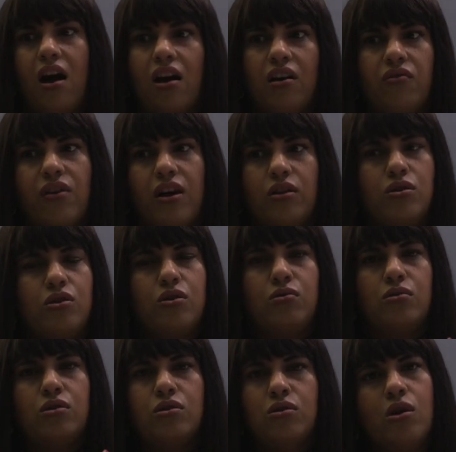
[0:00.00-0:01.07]
Lagerfeld do
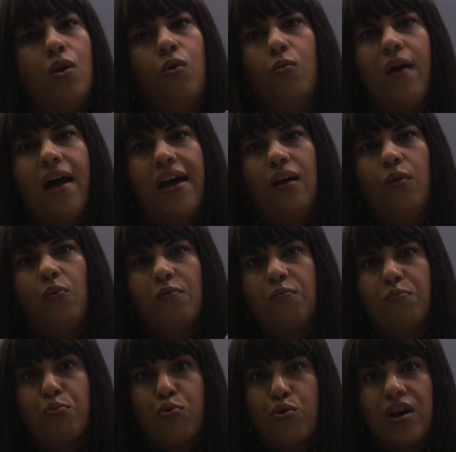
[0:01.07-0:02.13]
so well
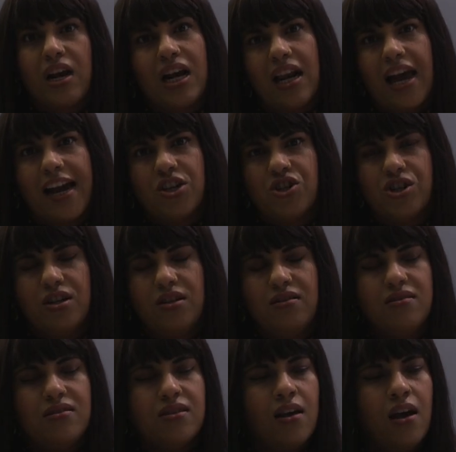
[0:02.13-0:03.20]
with
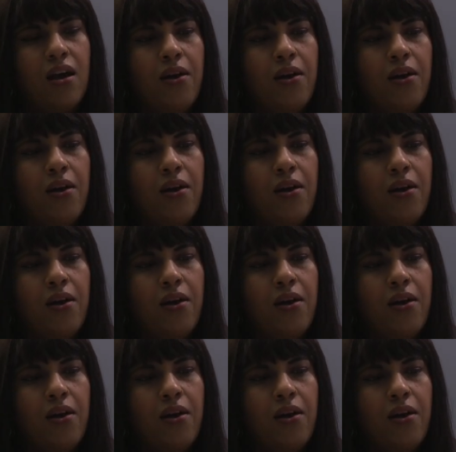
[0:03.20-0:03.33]
pre-collections